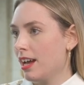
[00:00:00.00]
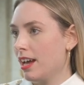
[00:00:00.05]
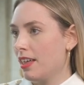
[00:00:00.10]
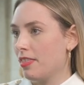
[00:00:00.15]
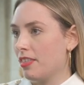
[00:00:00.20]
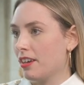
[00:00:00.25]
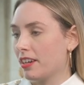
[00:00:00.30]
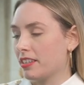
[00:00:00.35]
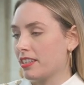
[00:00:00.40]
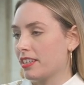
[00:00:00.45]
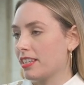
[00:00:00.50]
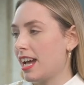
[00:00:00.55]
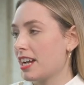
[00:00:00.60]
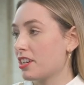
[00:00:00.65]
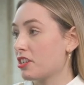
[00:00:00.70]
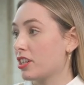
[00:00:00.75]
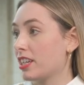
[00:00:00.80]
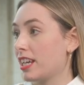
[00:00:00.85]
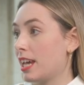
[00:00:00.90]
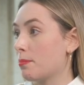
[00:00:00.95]
the
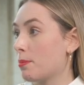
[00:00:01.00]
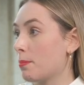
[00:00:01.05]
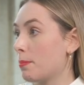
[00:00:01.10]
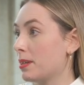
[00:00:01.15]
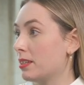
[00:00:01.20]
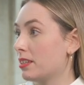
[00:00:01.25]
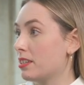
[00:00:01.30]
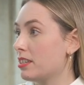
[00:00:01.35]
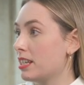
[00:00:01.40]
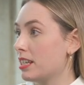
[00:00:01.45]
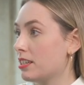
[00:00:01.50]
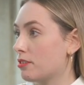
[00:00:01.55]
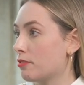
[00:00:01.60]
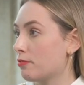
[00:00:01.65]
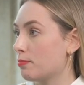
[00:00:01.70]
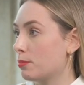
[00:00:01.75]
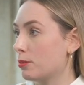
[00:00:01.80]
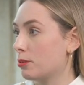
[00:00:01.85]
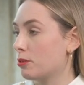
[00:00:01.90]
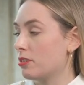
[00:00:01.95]
detection capabilities
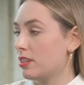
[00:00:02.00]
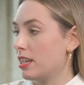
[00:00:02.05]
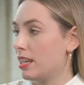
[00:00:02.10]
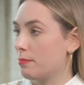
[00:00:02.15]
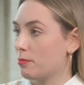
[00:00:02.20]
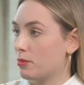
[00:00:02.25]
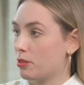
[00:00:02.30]
of blue teams